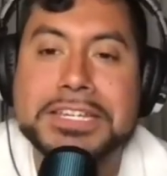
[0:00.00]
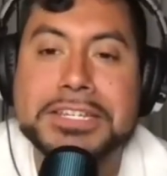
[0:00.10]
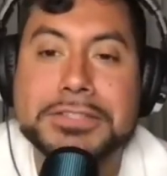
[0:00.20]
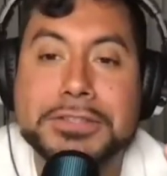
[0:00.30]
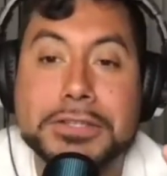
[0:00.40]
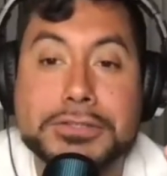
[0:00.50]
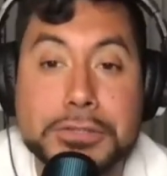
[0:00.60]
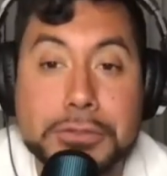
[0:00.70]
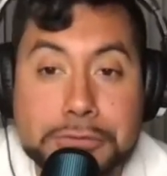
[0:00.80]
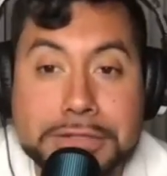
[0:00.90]
The
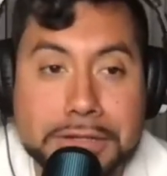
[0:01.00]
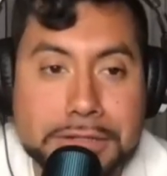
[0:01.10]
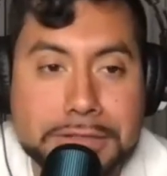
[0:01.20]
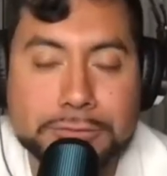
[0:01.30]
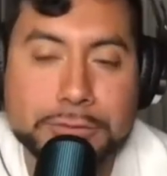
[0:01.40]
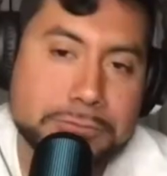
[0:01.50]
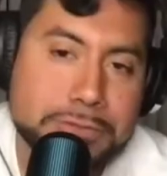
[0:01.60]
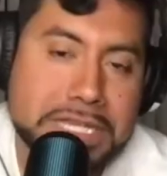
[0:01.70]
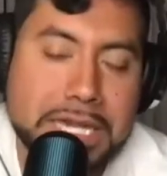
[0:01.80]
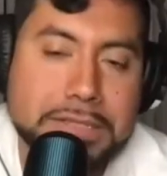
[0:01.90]
two girls,
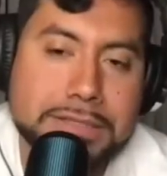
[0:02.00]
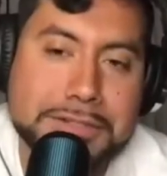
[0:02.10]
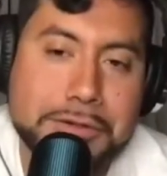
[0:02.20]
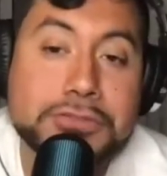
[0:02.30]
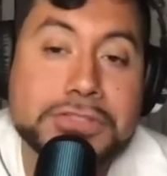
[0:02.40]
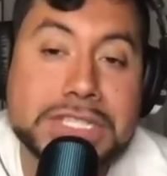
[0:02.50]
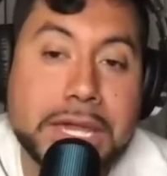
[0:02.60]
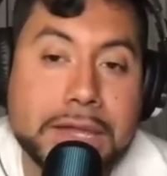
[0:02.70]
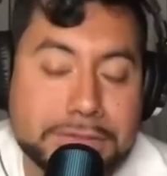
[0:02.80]
we had a concierge,